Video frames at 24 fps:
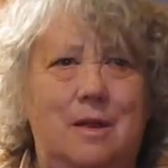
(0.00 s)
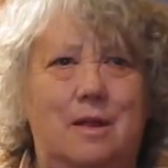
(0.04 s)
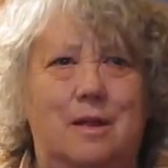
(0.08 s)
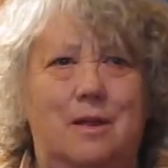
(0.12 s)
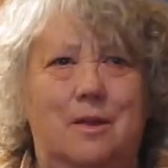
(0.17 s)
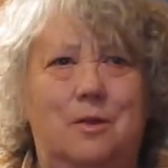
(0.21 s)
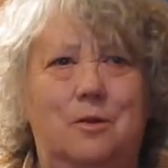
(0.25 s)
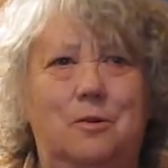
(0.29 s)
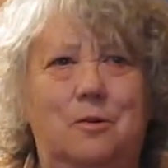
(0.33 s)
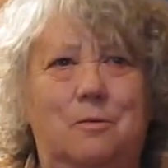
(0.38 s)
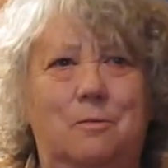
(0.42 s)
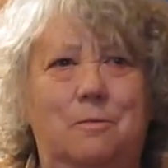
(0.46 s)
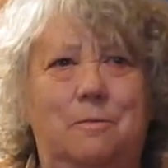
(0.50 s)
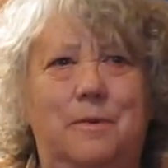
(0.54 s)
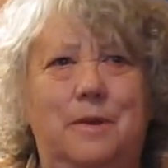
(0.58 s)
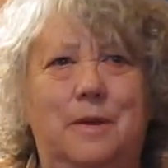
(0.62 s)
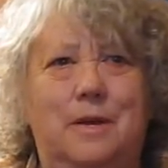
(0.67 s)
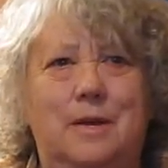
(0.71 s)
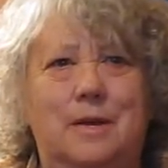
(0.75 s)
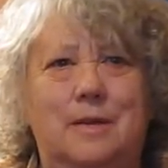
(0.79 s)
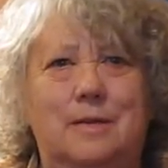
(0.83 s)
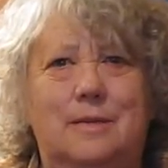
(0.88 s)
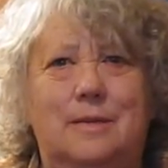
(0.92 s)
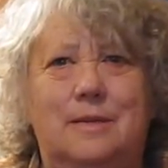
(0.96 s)
you know,
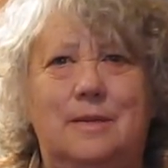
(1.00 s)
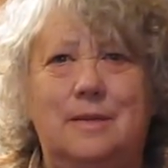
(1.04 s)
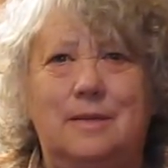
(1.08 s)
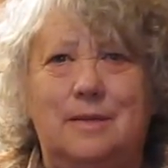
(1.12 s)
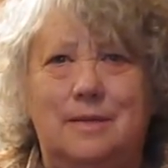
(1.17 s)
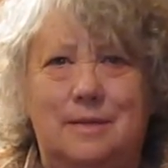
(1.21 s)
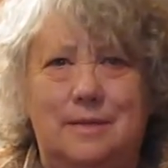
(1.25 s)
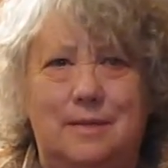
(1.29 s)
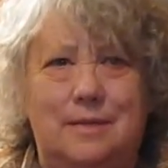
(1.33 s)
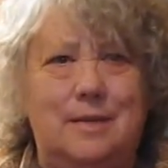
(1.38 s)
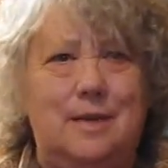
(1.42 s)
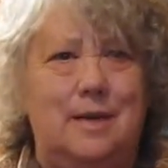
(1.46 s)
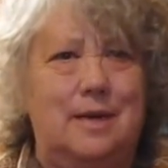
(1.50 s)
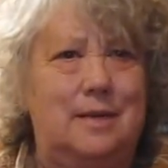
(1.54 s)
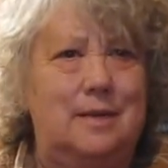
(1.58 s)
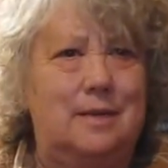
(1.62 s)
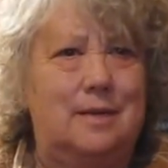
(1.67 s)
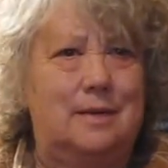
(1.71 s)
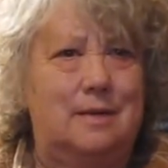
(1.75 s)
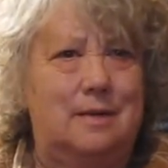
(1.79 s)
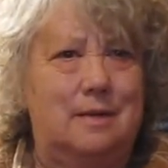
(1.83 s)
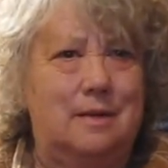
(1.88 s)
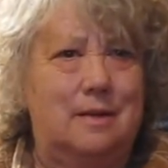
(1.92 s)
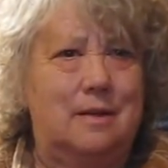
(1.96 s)
because this
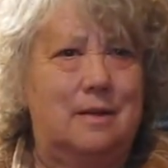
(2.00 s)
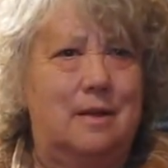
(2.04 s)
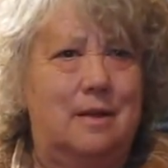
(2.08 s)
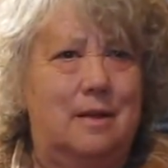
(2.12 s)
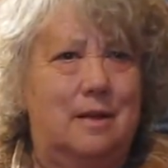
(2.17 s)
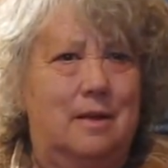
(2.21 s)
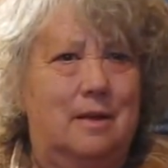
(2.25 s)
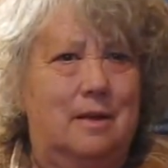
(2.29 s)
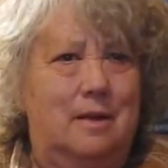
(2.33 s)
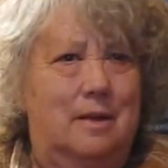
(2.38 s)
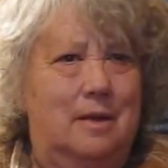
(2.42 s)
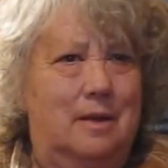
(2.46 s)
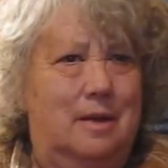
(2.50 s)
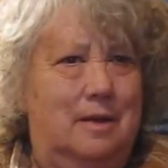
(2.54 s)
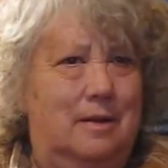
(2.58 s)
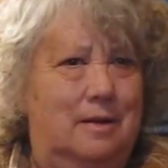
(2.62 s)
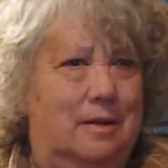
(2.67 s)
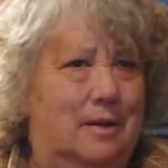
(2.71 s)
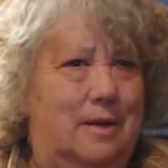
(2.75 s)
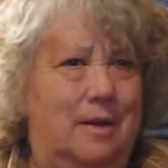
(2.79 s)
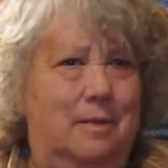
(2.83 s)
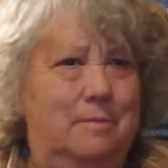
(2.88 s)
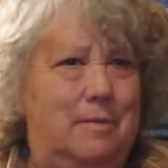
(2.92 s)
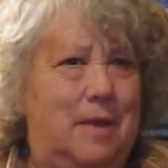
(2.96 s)
seed,
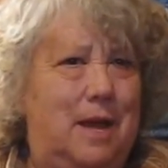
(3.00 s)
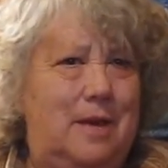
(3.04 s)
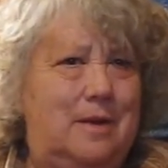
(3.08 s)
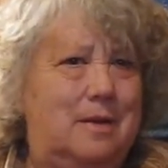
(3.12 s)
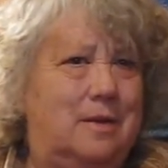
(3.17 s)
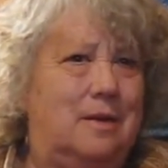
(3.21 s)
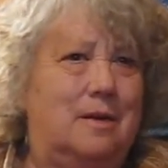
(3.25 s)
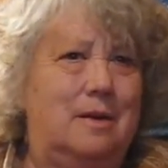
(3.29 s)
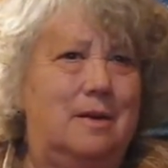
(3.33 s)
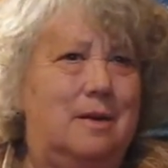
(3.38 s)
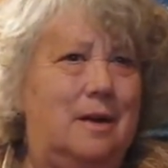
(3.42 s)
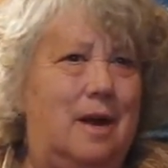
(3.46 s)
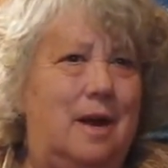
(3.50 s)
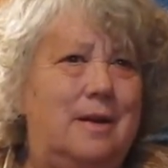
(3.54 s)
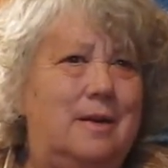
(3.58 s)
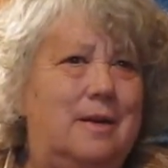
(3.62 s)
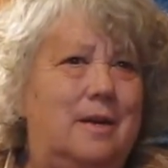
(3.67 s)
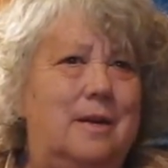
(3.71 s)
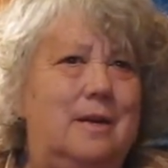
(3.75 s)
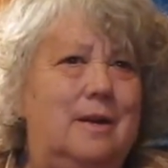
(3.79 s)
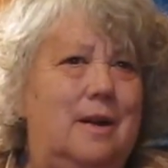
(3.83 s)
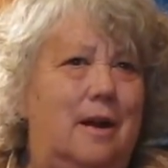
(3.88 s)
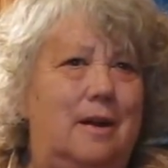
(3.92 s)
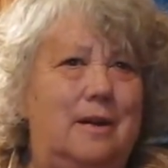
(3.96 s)
imagine in
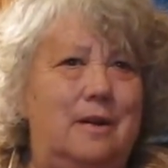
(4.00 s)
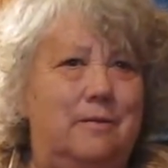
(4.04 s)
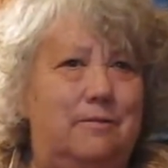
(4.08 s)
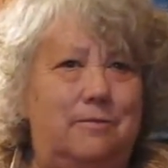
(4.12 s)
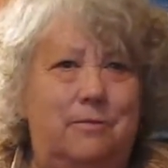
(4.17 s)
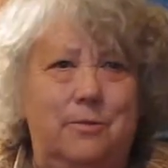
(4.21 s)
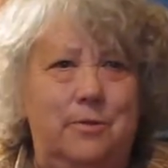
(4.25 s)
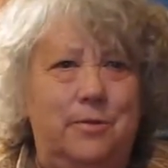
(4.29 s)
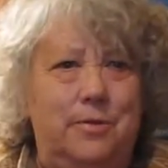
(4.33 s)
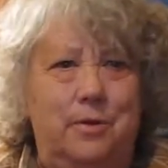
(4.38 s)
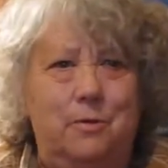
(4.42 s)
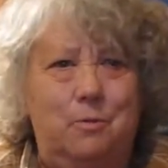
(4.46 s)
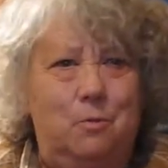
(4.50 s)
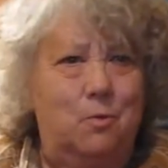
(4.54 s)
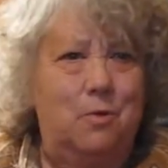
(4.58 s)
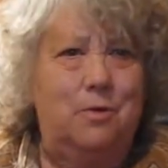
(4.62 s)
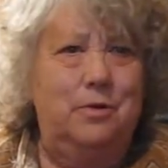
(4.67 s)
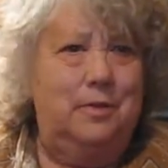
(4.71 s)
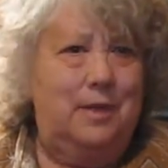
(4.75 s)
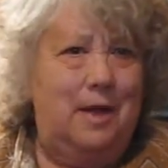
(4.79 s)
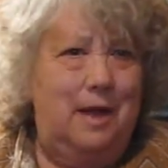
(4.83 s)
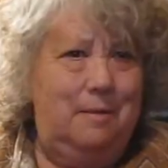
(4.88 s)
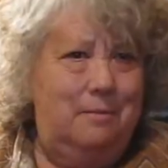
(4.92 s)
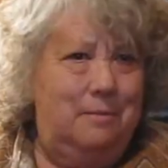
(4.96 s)
1994 there
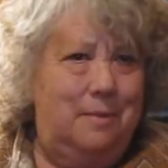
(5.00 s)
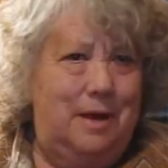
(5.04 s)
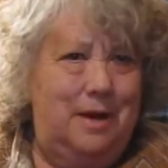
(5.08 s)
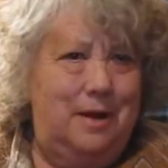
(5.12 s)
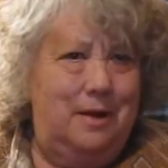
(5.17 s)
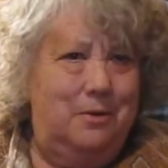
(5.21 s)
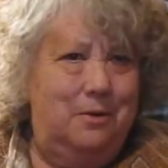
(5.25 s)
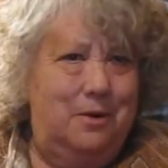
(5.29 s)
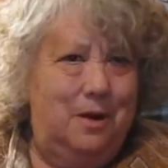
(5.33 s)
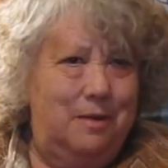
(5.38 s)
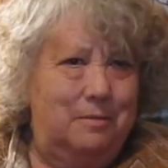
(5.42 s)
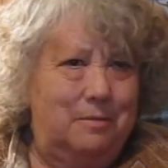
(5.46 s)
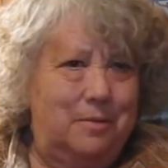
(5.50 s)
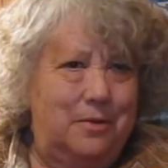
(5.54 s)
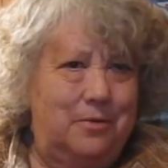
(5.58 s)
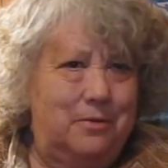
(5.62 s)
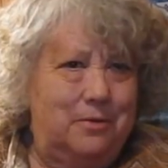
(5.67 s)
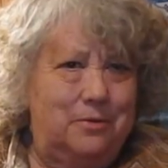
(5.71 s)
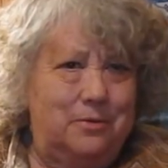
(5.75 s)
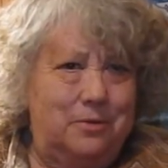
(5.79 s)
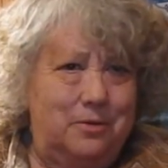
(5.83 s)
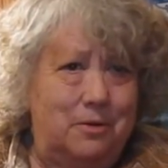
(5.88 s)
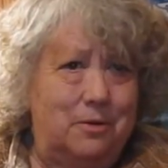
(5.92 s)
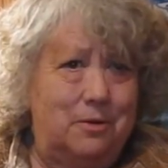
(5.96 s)
weren't that many grandmother
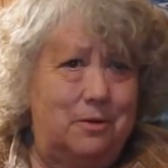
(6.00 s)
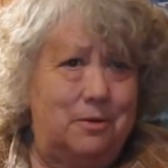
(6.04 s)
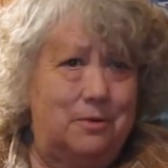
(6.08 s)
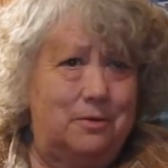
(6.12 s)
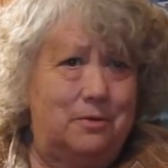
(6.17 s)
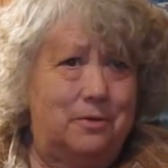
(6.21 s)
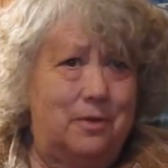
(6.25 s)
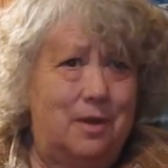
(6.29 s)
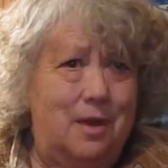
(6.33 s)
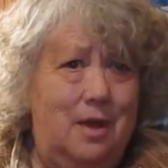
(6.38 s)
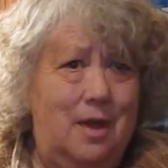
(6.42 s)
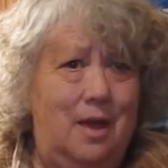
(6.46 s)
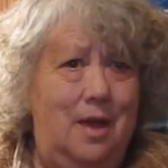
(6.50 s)
circles.